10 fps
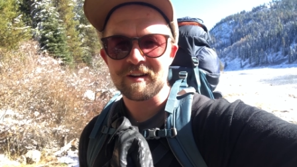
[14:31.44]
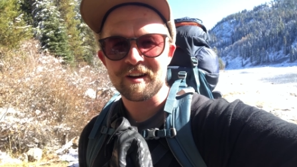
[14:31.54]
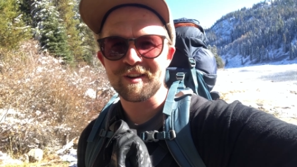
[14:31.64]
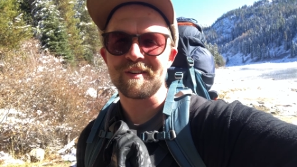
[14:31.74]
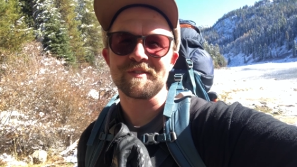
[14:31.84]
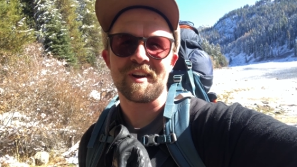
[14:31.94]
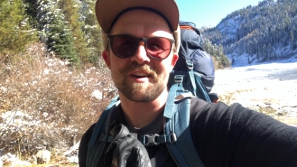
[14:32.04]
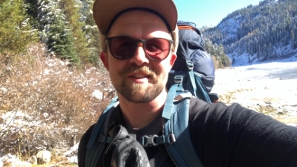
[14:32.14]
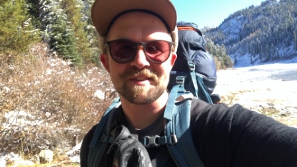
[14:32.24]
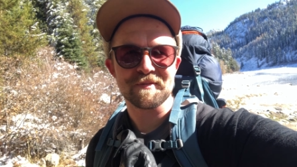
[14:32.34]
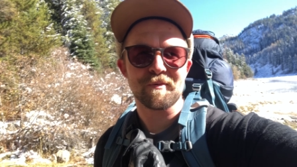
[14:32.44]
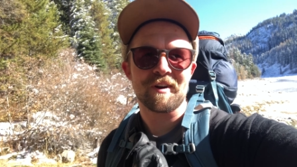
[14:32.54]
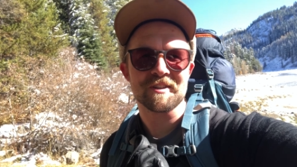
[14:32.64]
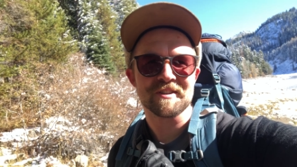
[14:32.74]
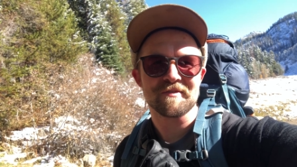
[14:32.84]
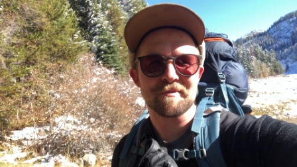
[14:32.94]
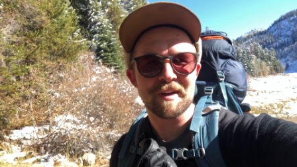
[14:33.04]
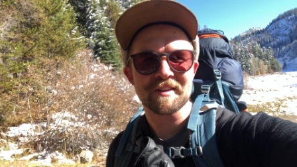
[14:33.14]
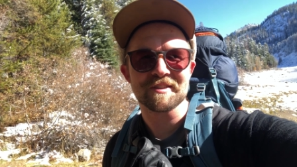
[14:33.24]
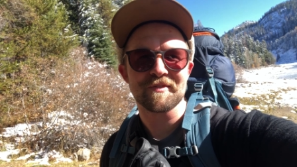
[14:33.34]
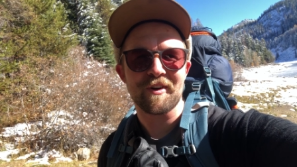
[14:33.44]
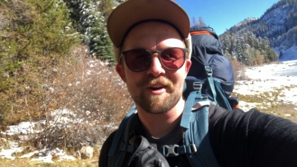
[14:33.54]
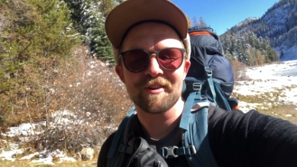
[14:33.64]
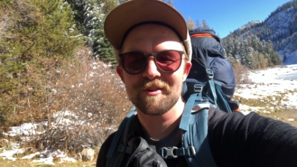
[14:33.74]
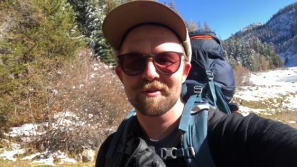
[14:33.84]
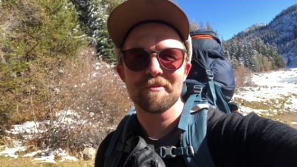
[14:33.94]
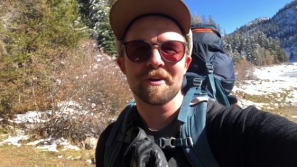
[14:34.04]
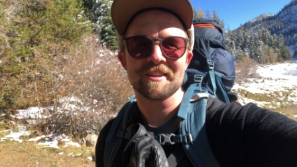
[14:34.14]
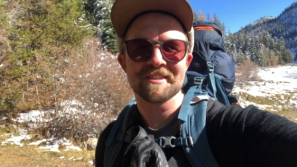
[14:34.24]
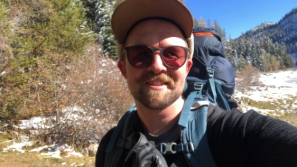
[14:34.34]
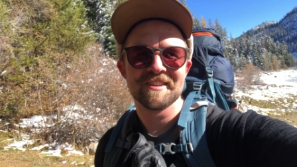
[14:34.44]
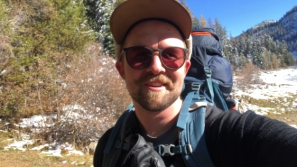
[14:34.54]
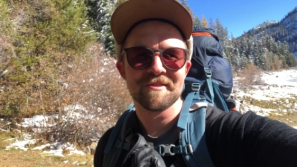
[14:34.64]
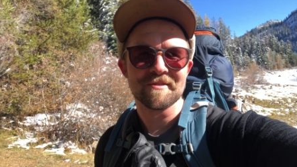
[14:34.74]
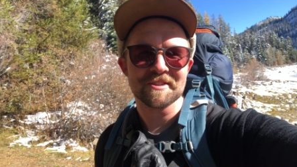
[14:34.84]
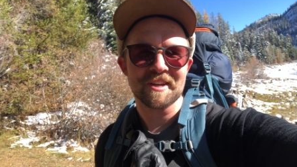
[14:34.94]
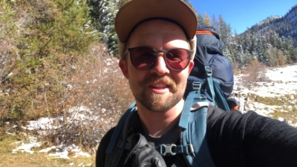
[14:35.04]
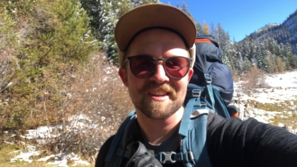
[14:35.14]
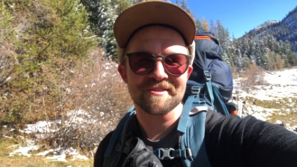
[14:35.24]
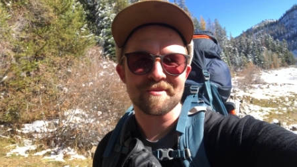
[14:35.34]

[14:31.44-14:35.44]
Enough talk. Thanks for watching. If you made it this far, you're the best. We'll see you on the next